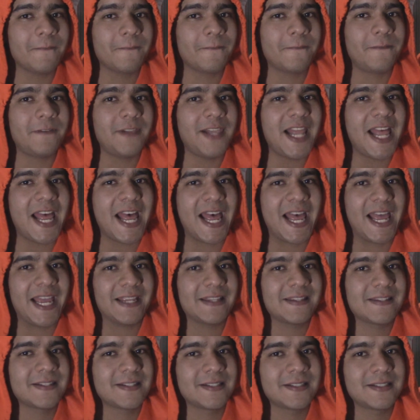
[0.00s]

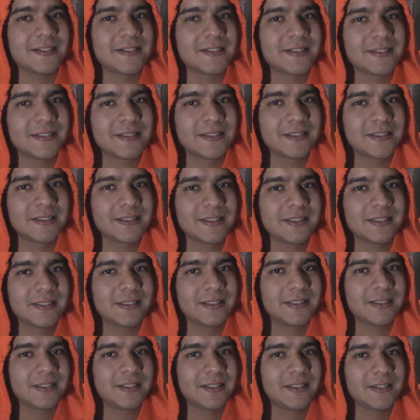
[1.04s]
flagged
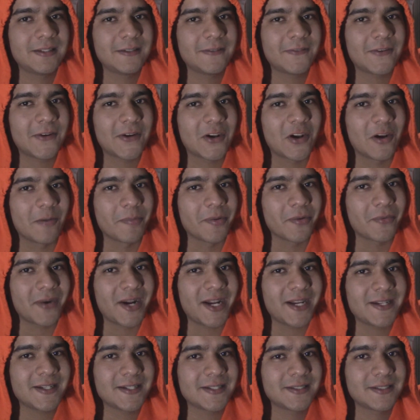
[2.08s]
for
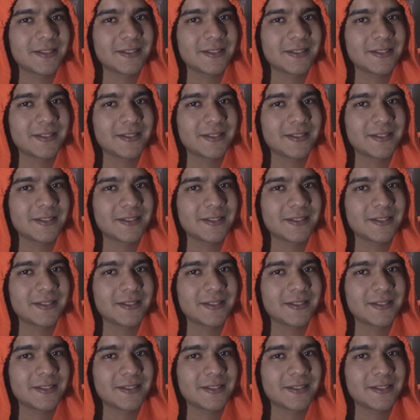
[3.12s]
copyright.